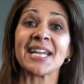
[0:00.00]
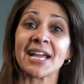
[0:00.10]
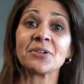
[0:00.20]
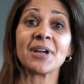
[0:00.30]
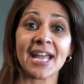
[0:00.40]

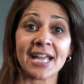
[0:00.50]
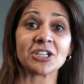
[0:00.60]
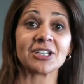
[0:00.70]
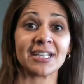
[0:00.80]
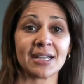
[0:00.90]
How do I
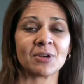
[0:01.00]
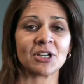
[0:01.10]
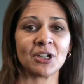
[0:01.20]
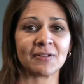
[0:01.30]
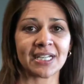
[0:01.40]
actually get my
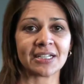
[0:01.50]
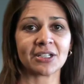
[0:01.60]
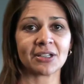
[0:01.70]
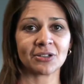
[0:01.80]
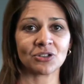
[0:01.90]
nerves under
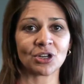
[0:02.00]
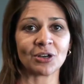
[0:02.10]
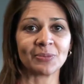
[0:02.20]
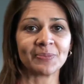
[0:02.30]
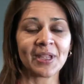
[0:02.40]
control?